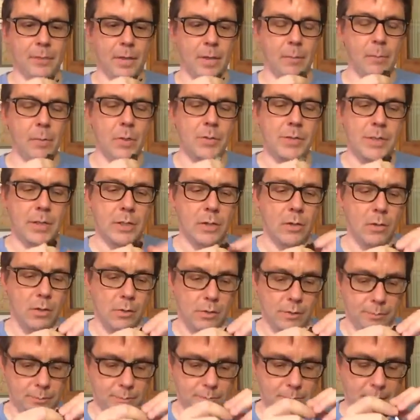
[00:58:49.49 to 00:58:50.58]
I'm using an
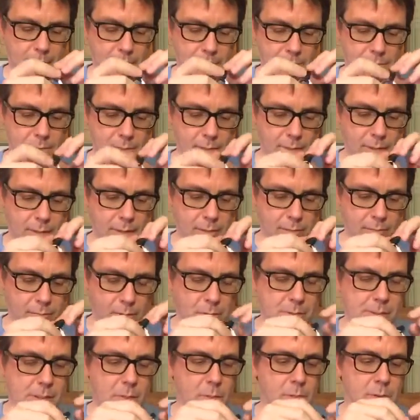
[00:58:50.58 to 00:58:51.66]
old pair of
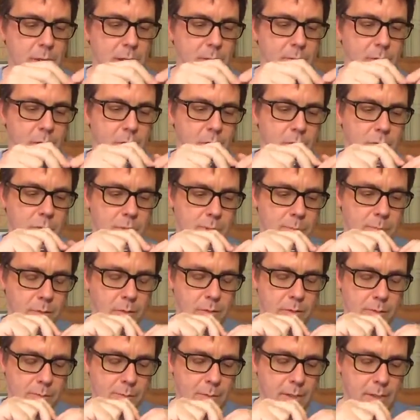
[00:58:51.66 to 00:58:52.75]
earphones I would never use
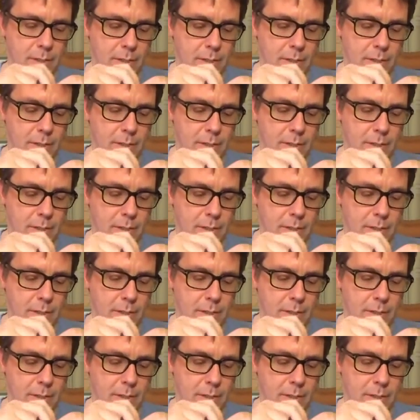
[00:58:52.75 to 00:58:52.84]
because my